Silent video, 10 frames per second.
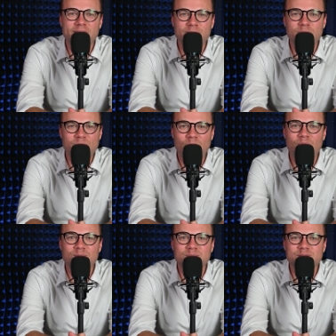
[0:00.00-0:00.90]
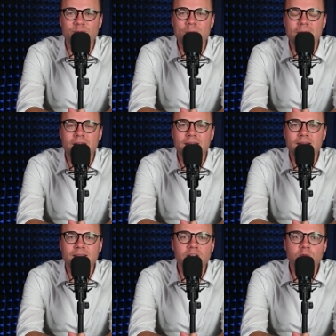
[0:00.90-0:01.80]
we have big problems. So
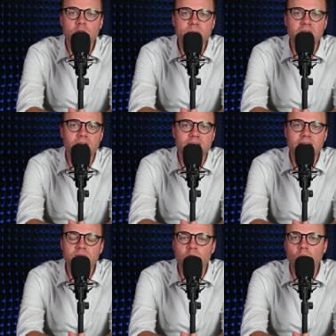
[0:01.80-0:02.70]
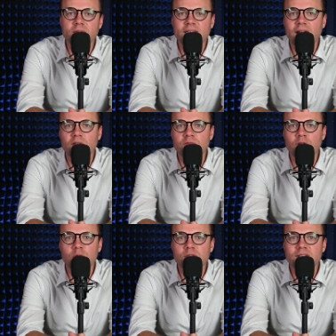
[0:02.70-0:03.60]
let your voice be heard. Get informed and get out and
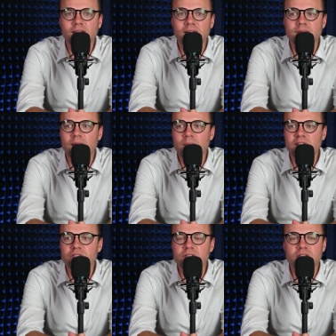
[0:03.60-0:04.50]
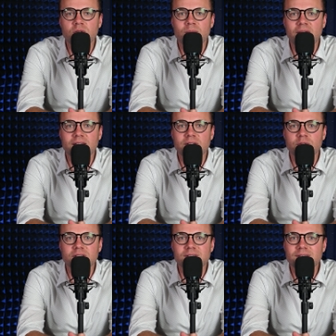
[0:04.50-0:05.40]
vote and, and make sure you can make a
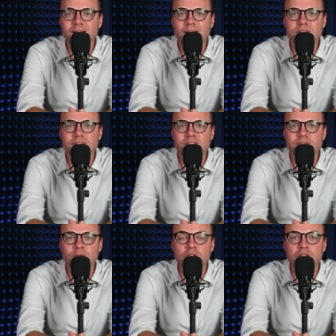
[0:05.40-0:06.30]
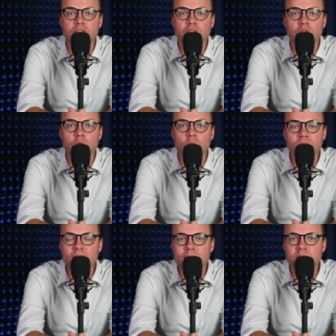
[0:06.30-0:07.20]
difference, not just for your
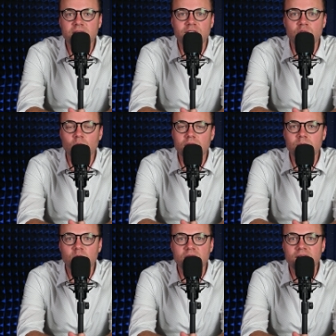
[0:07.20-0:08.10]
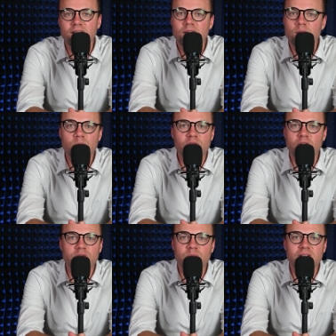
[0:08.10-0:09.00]
family and your community, but
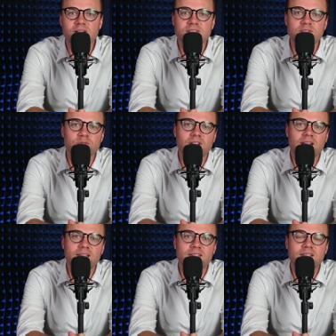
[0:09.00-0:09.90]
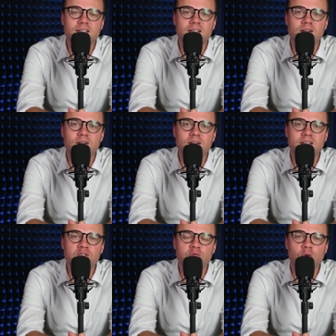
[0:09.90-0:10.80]
for everybody else that's relying
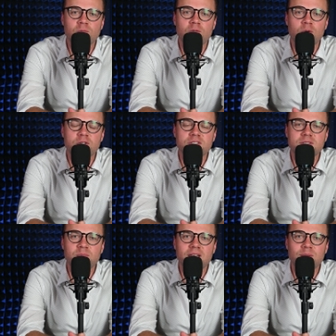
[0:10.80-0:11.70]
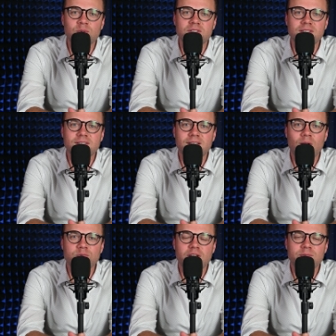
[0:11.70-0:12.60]
on informed voters being able to
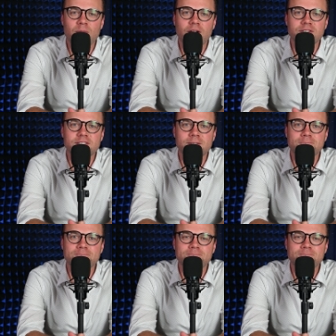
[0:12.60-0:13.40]
help shape democracy.